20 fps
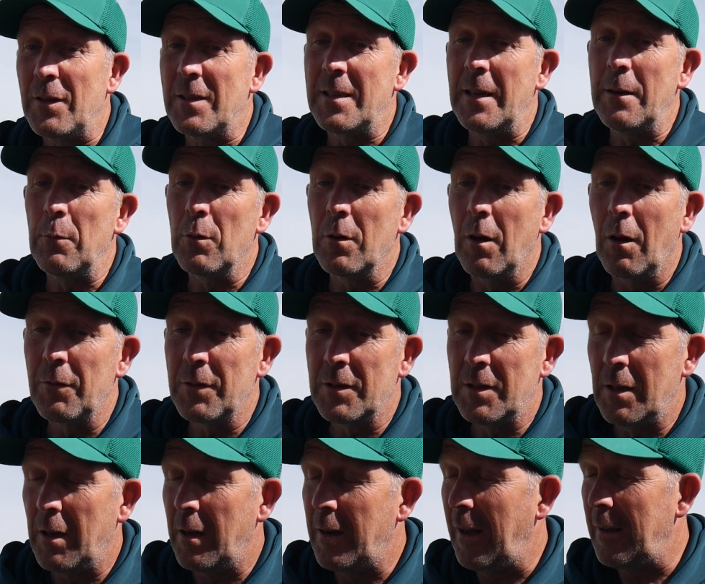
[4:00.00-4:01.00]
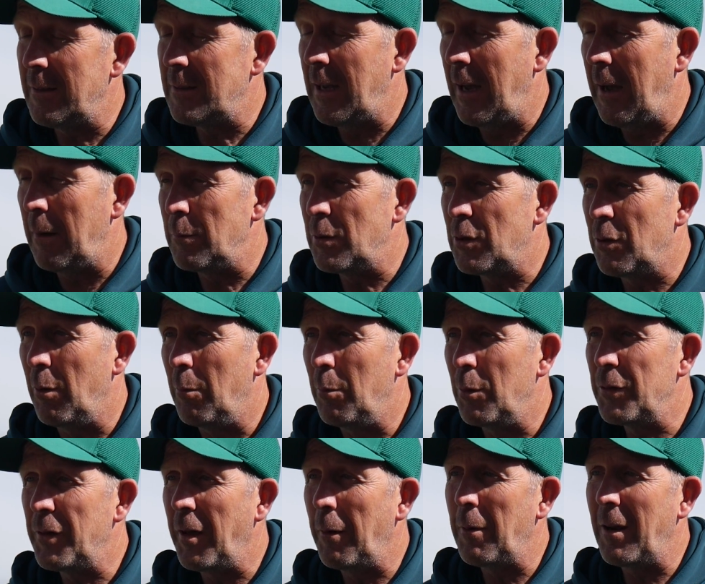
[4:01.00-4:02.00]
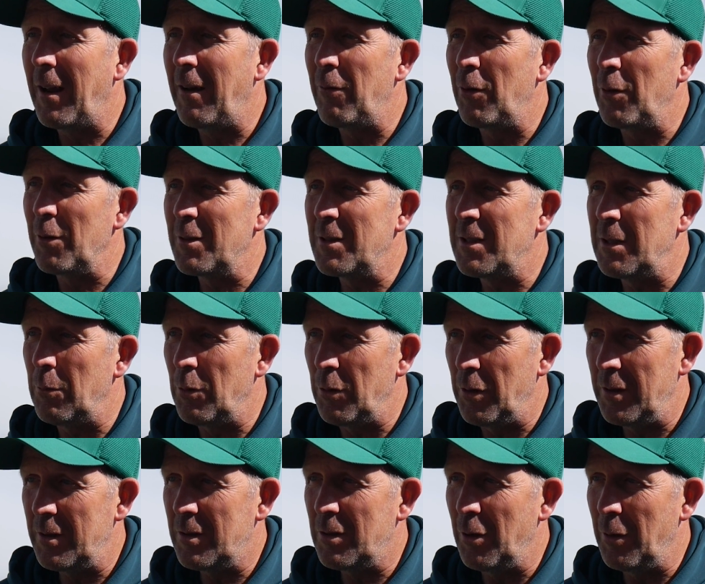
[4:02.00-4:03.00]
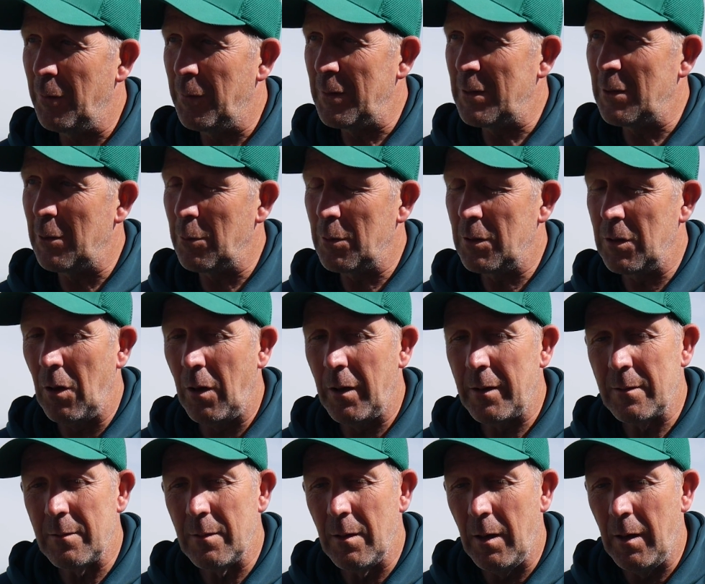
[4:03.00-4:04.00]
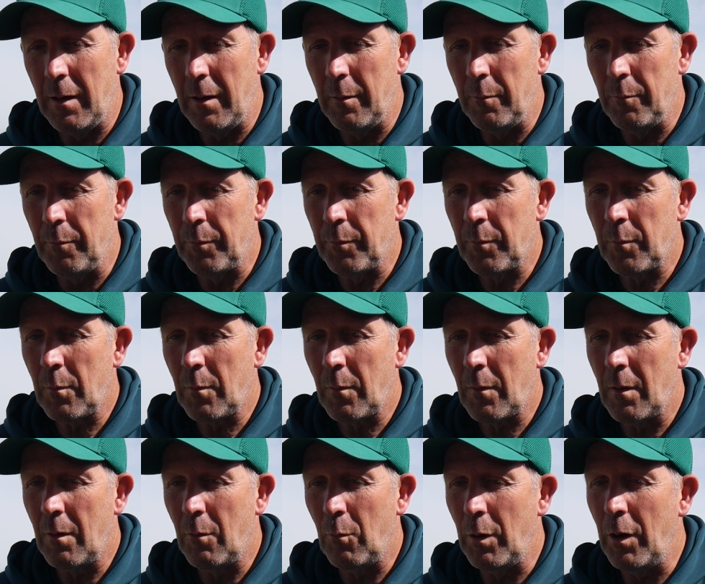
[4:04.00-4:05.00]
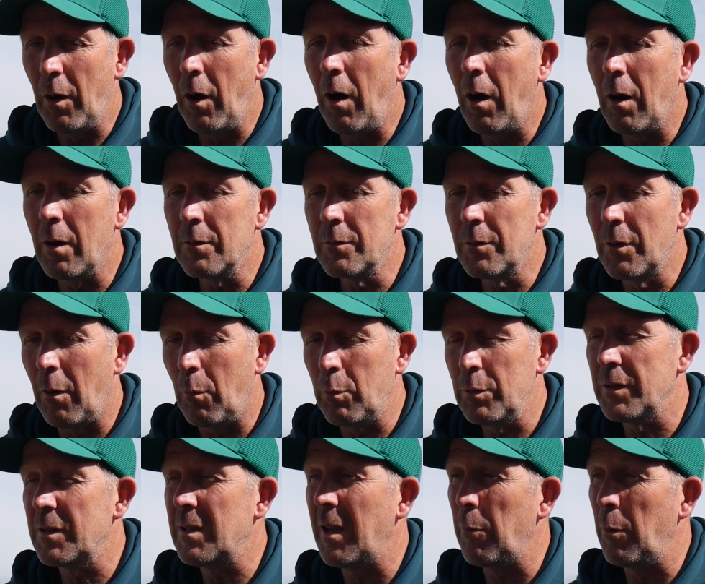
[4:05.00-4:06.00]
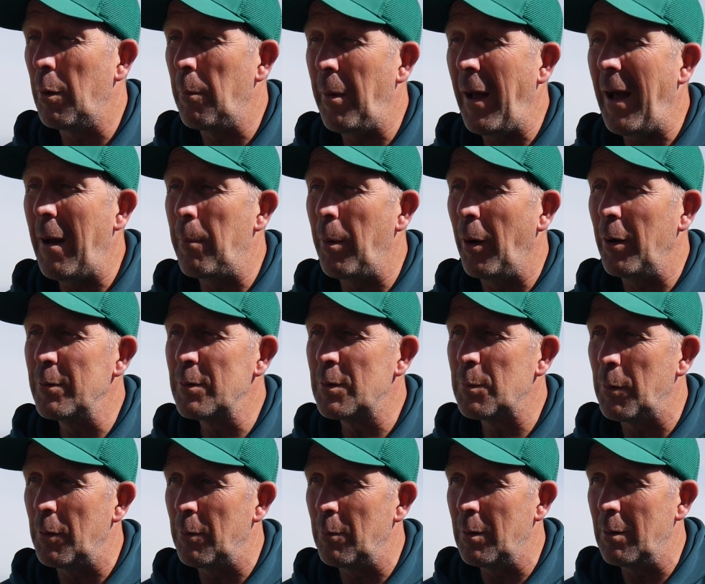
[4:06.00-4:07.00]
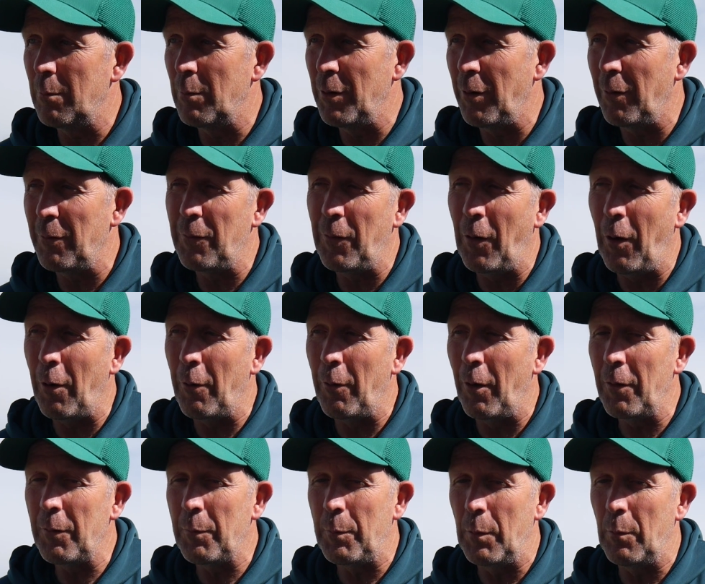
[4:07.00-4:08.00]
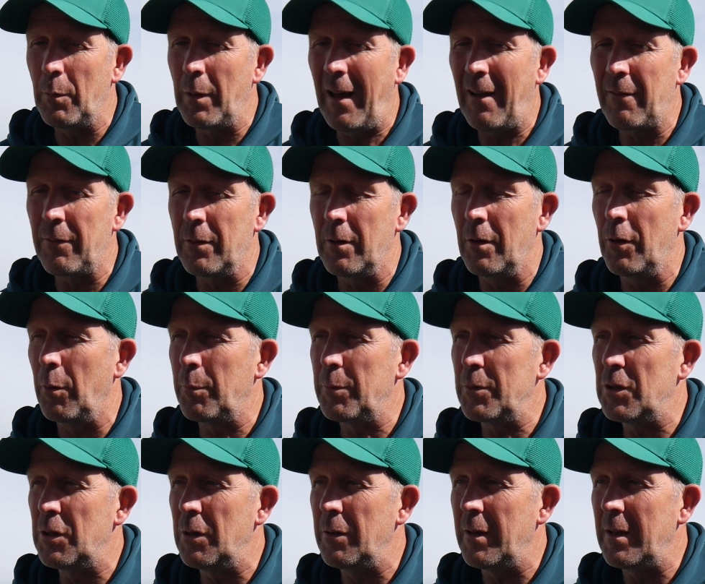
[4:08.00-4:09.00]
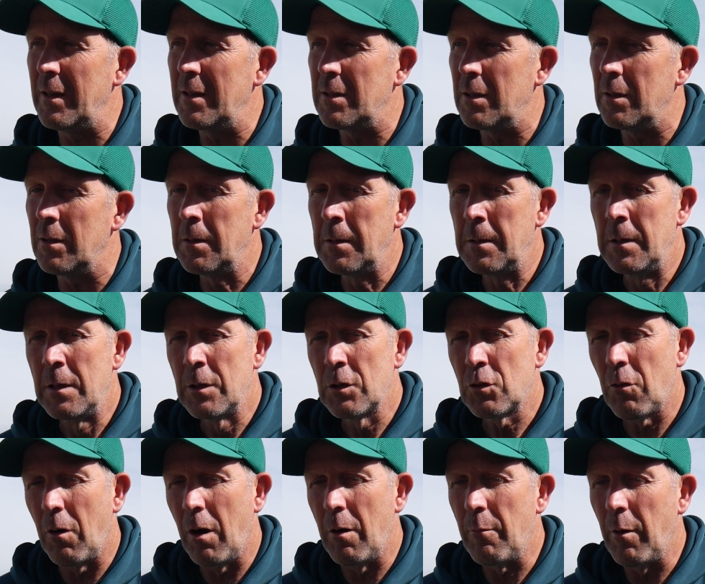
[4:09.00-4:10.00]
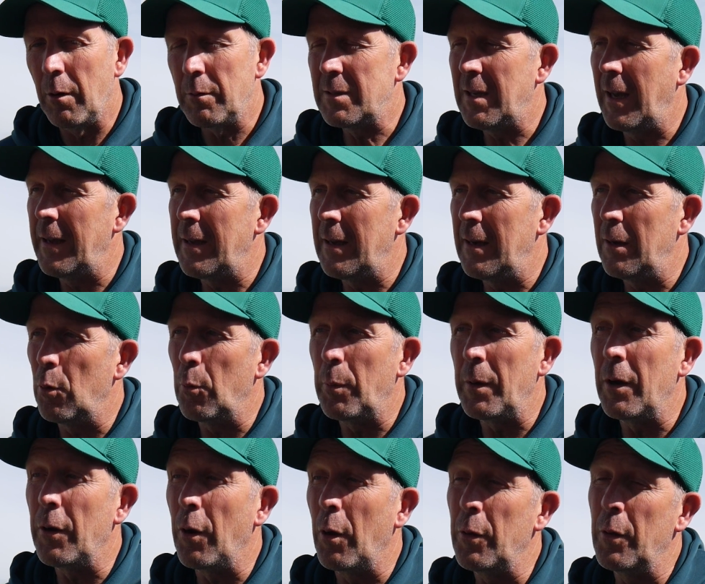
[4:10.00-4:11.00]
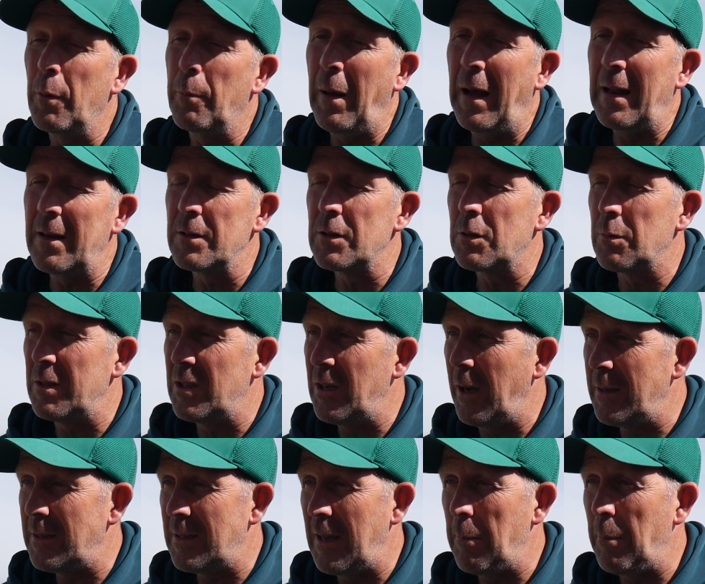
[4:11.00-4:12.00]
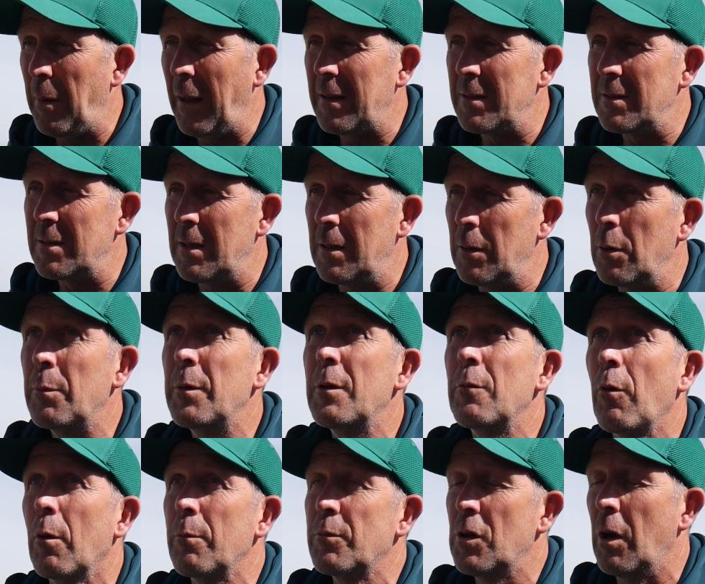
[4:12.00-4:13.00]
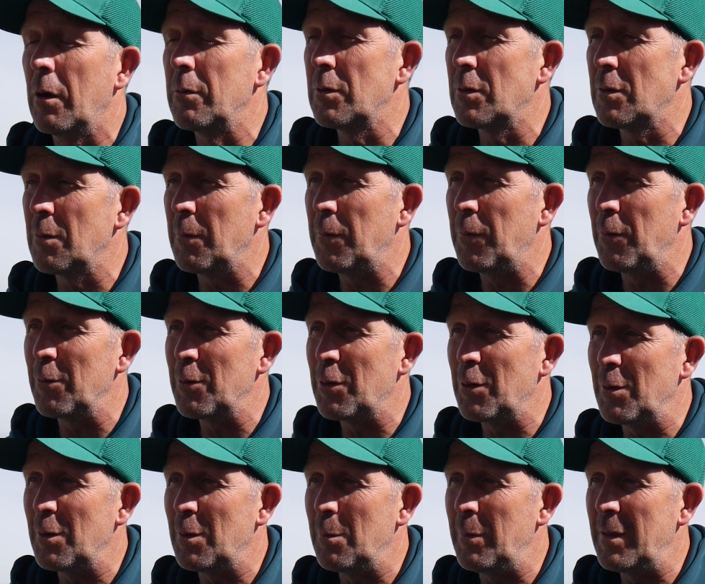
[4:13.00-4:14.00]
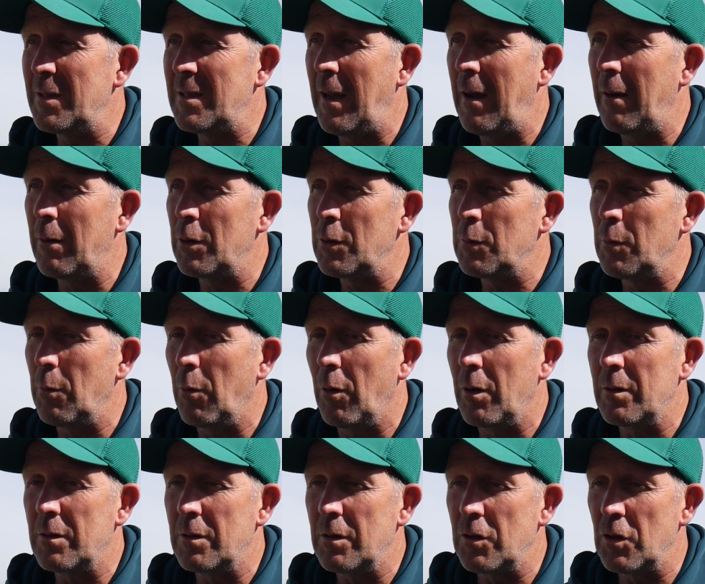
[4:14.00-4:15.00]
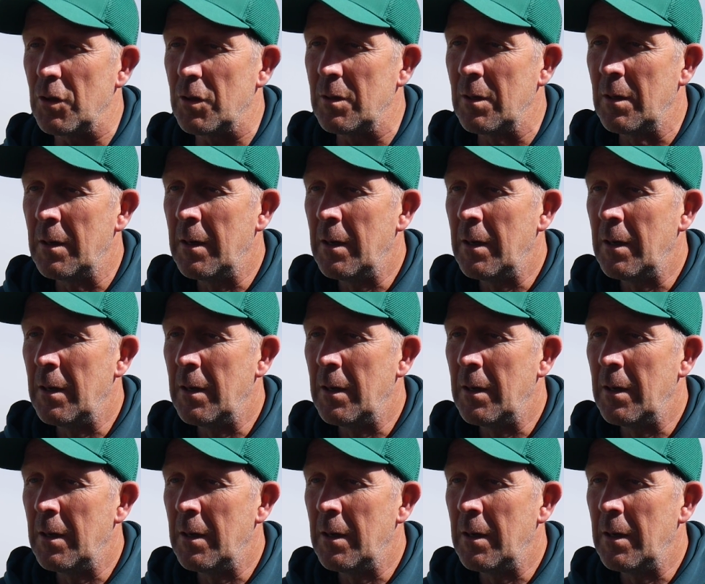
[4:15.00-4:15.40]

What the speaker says: see. We'll obviously go down to Hampshire on Monday. We'll have a look, see what that surface looks like. I wouldn't say we're bare bones, but we're not far off. But we have an opportunity to try and rotate a little bit. And the balance, we changed that balance a little bit. Rob Jones was unfortunate to miss out because we wanted to just,